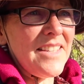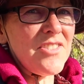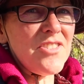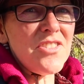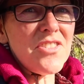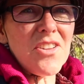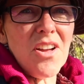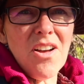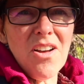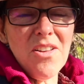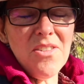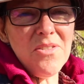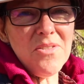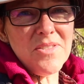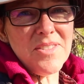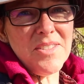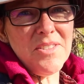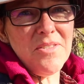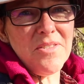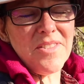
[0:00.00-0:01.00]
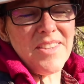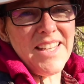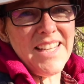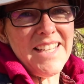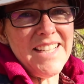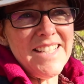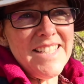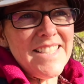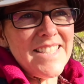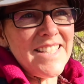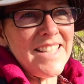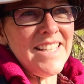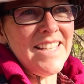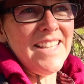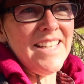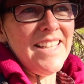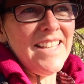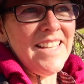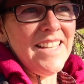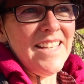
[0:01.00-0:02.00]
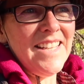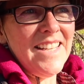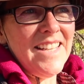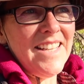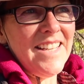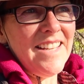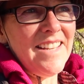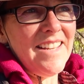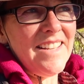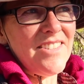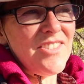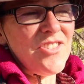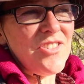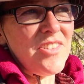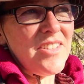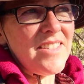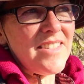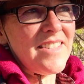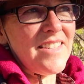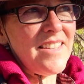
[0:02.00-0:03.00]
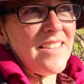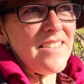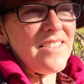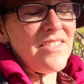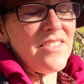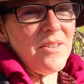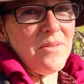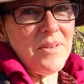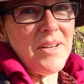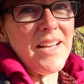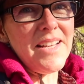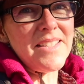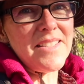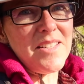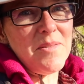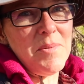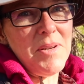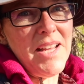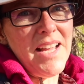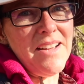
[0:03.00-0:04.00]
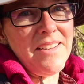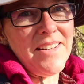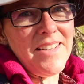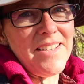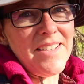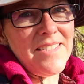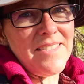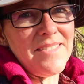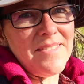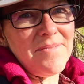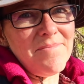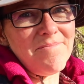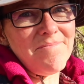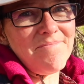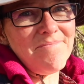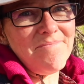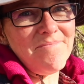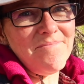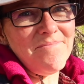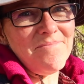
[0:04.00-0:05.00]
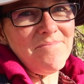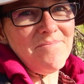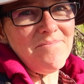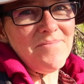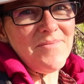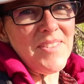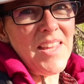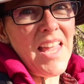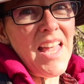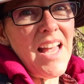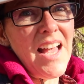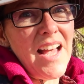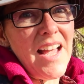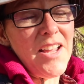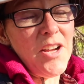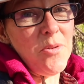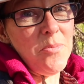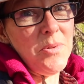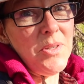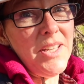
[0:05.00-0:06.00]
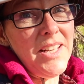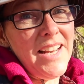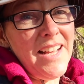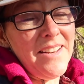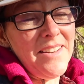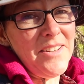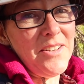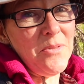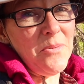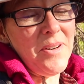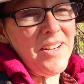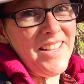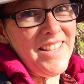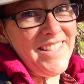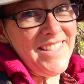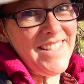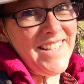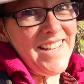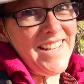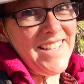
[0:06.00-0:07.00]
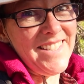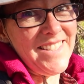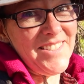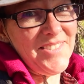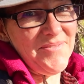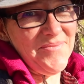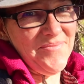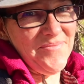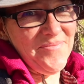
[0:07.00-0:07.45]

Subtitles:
It's just all those little things. It's just so nice to be out here. I hope you get out here one of these days.